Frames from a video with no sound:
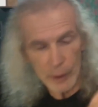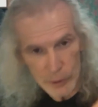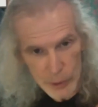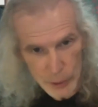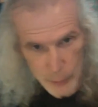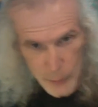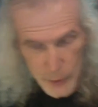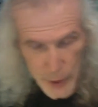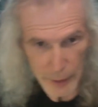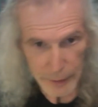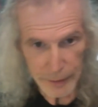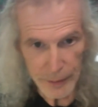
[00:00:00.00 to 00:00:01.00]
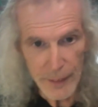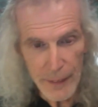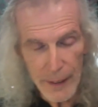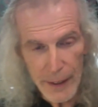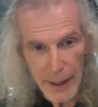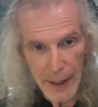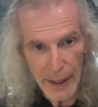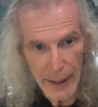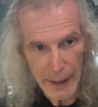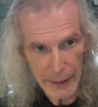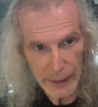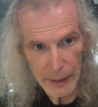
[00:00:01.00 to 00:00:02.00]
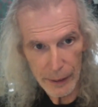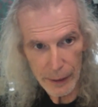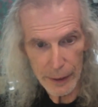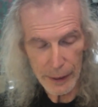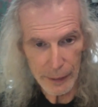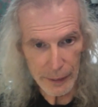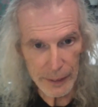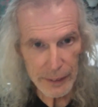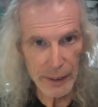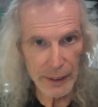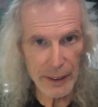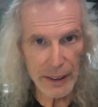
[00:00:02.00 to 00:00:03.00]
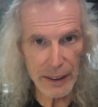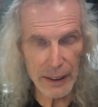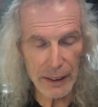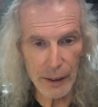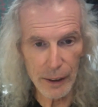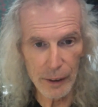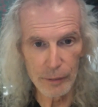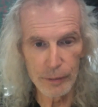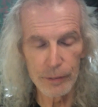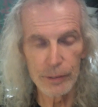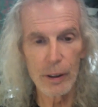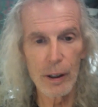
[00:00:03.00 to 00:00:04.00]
terms of the key of